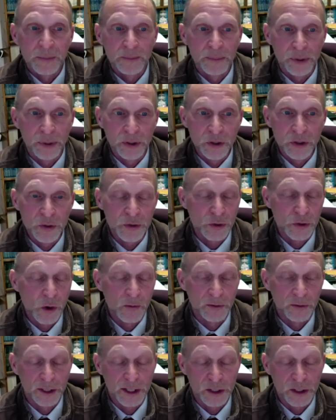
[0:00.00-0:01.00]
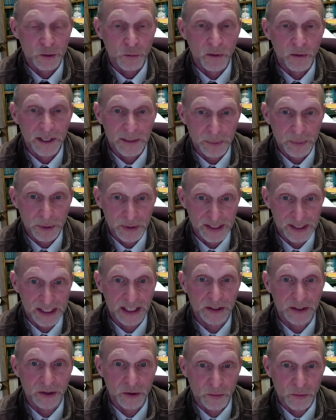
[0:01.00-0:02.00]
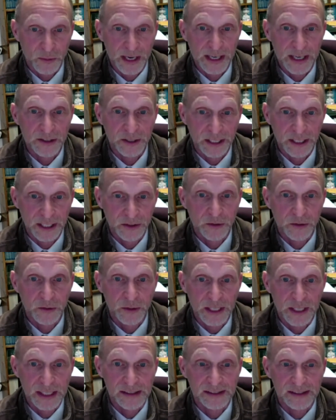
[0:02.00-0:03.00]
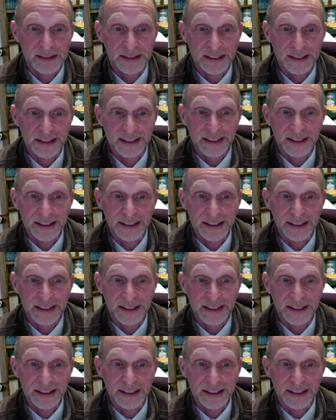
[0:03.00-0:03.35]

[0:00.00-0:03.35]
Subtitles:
produced over a 20% greater increase